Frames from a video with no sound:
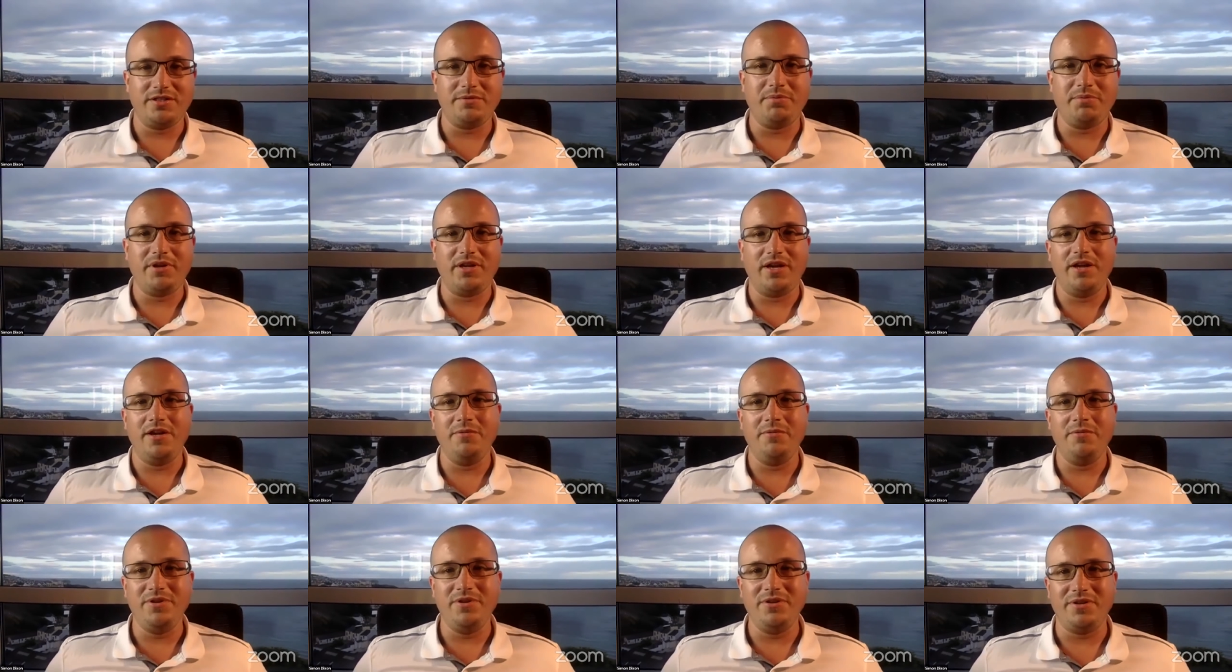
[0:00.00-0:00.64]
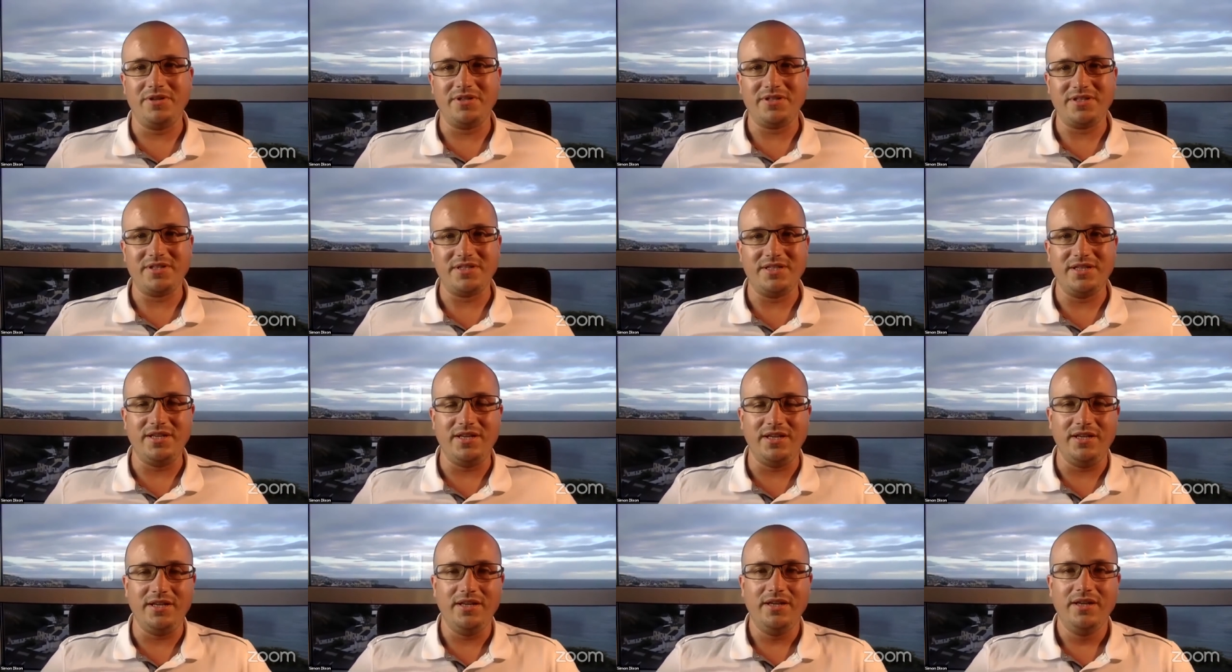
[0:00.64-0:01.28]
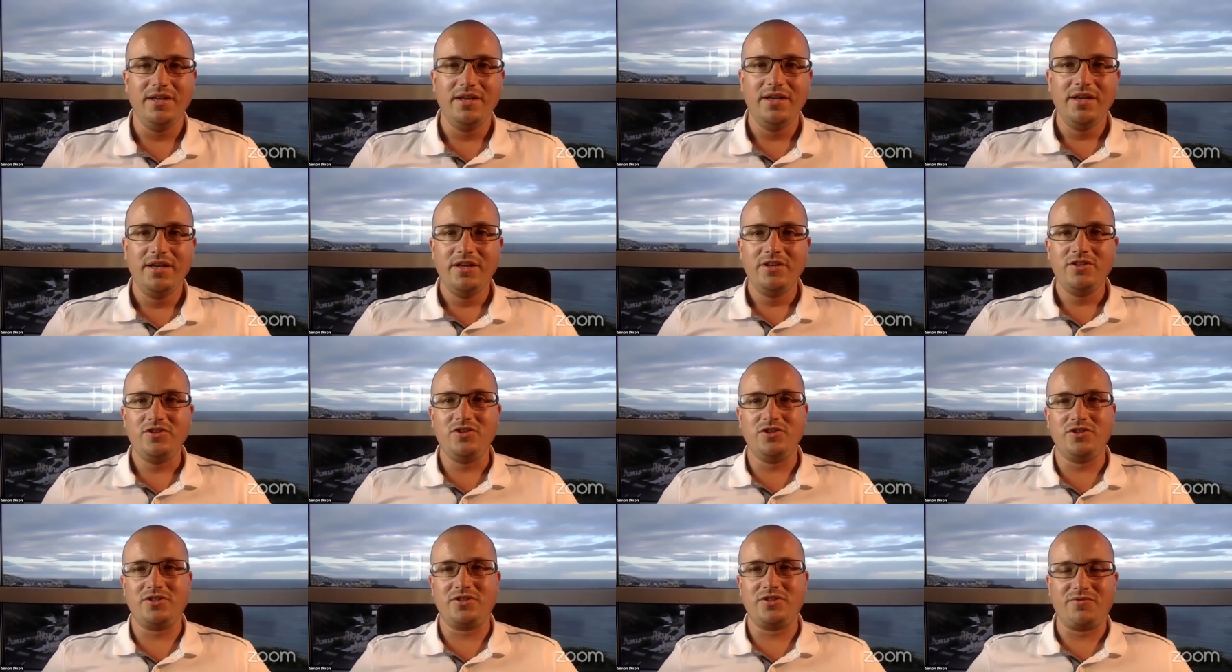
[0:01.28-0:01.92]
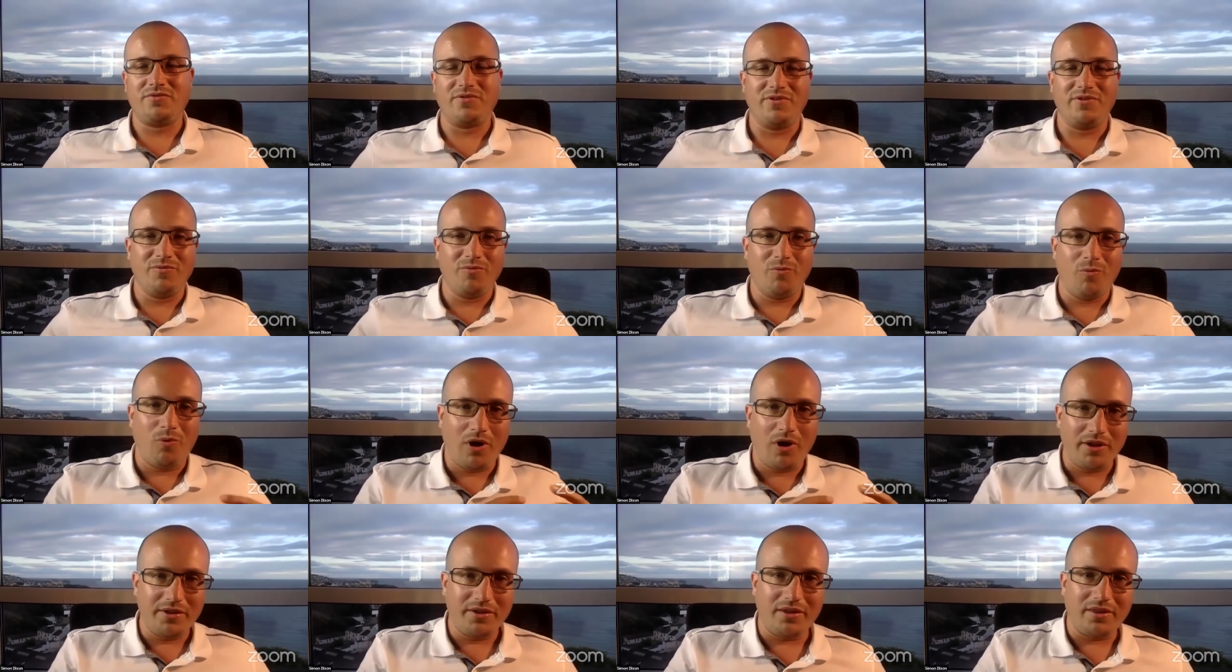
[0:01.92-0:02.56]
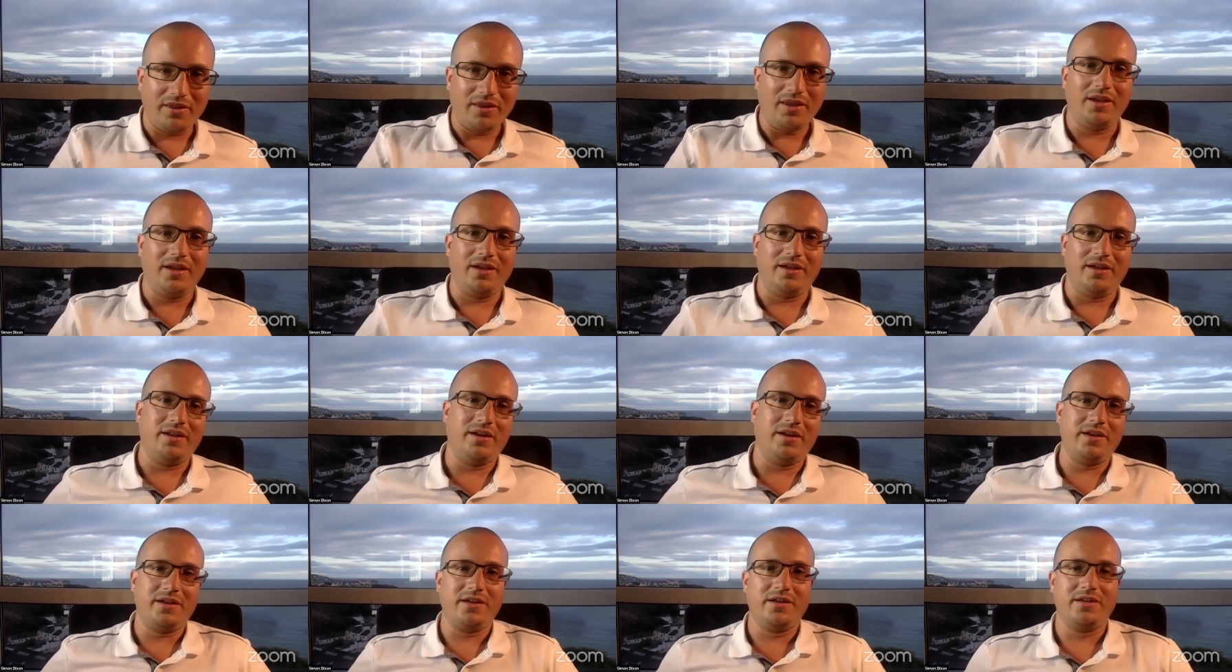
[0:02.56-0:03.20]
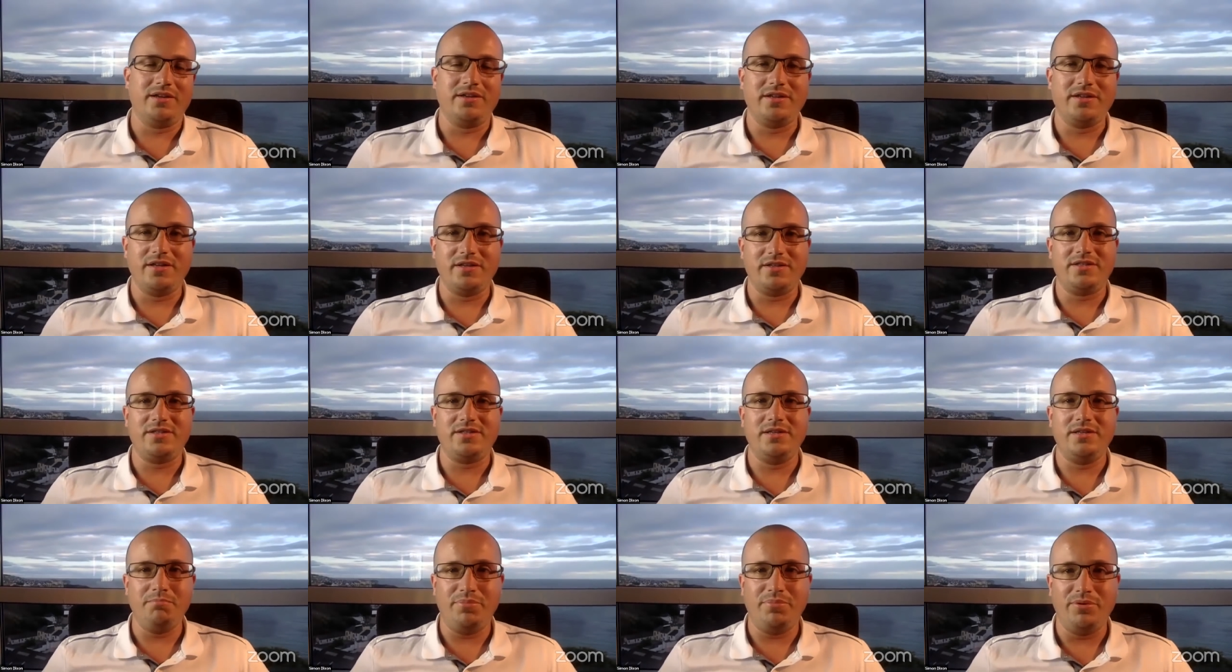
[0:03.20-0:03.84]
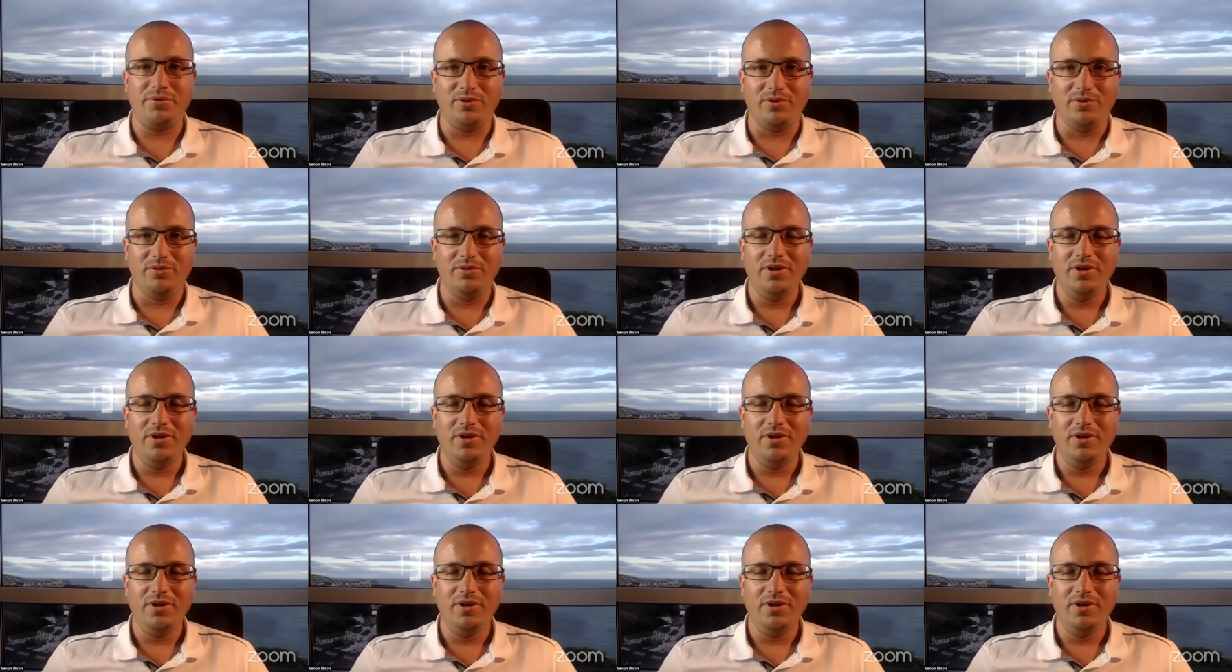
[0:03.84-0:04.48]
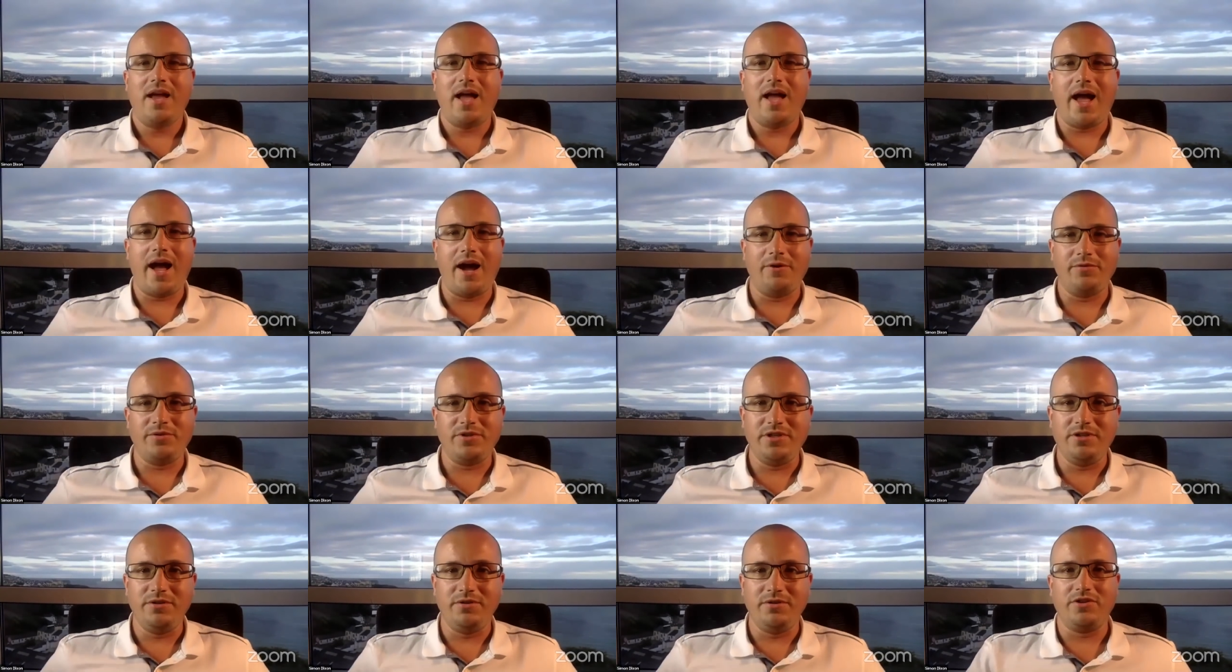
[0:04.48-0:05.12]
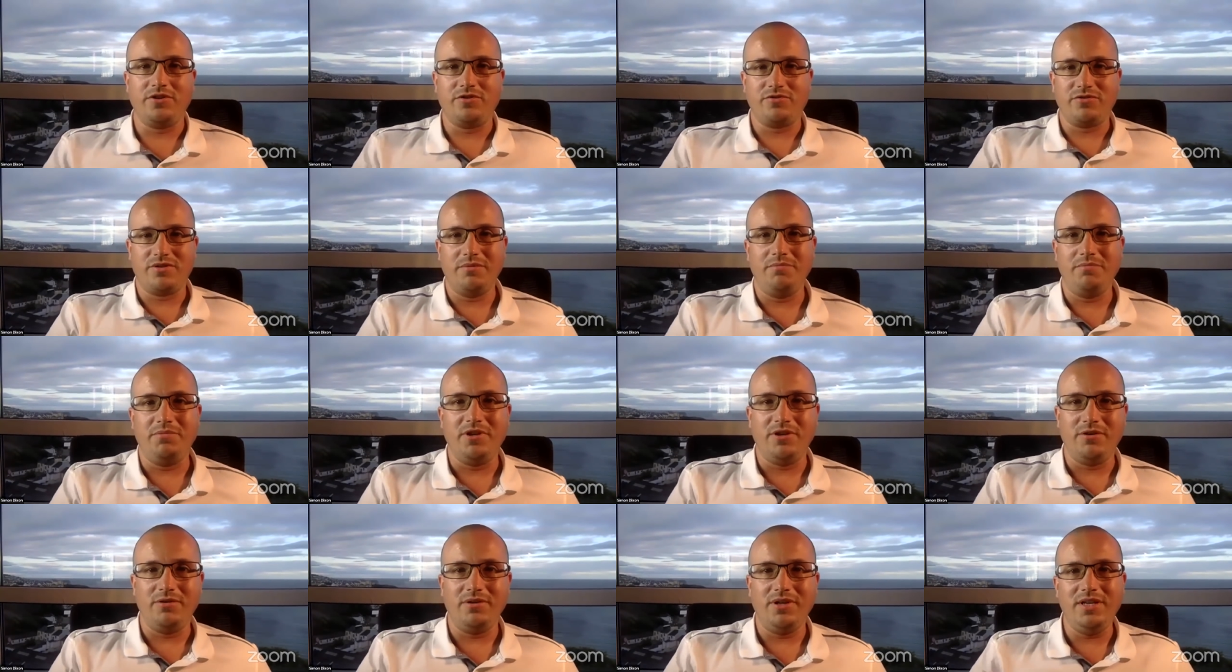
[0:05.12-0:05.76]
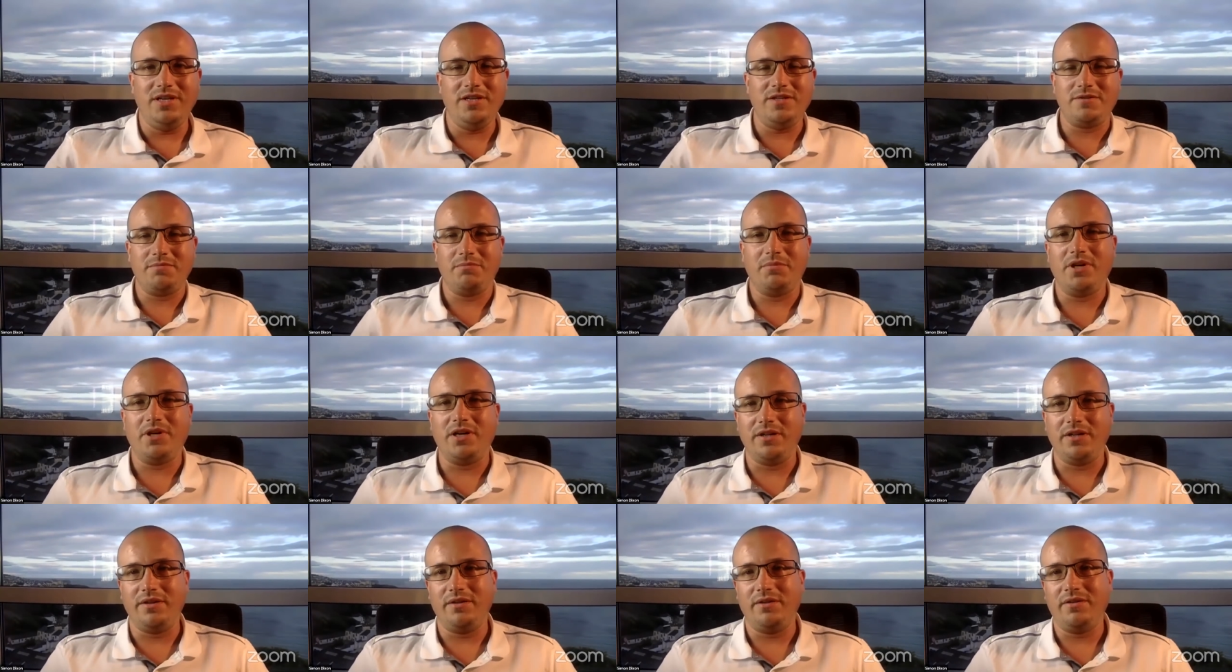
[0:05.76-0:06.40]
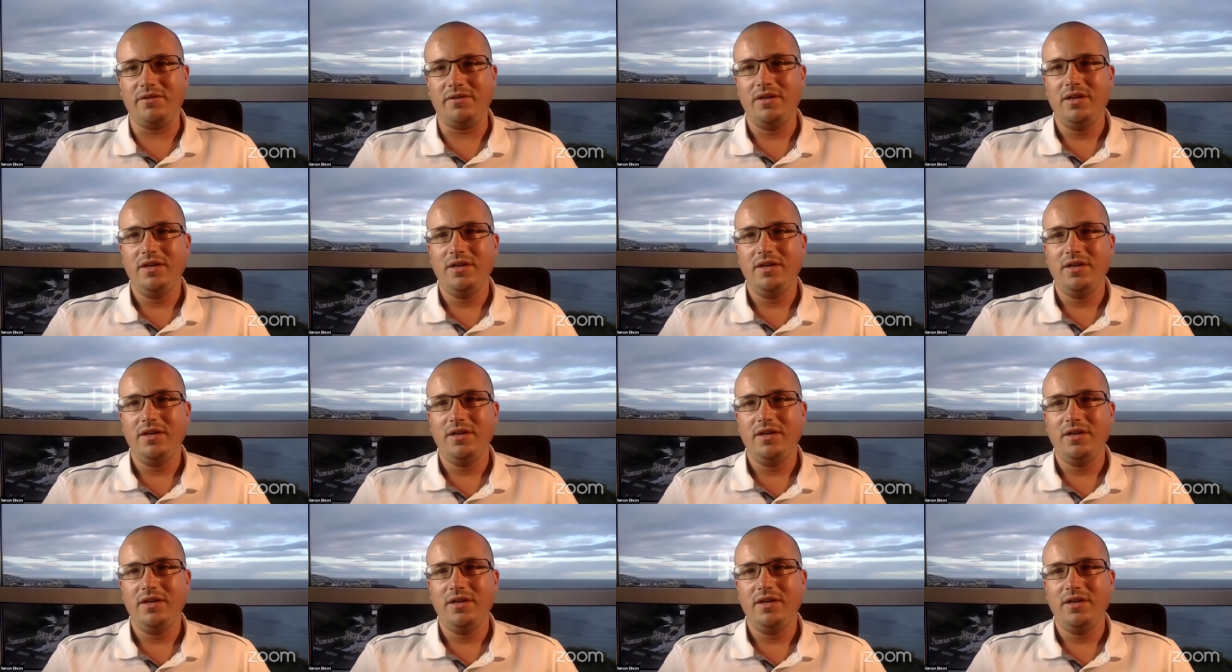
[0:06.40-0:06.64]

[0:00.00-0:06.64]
But I hope you can see, just through one thing, like a simple, how do you contribute each month,